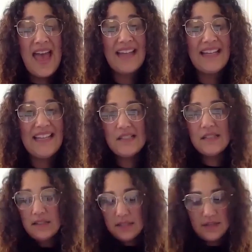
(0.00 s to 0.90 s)
And
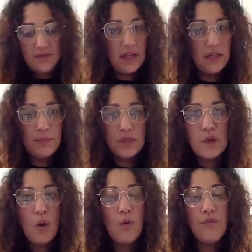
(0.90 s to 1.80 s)
he's developed this
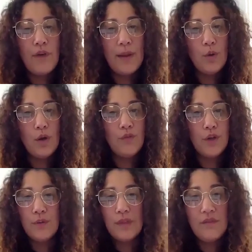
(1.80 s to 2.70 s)
whole framework for a
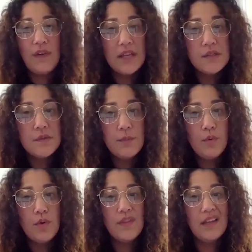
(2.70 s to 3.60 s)
youth advisory
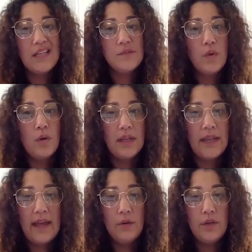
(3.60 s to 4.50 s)
board that he's rolling out.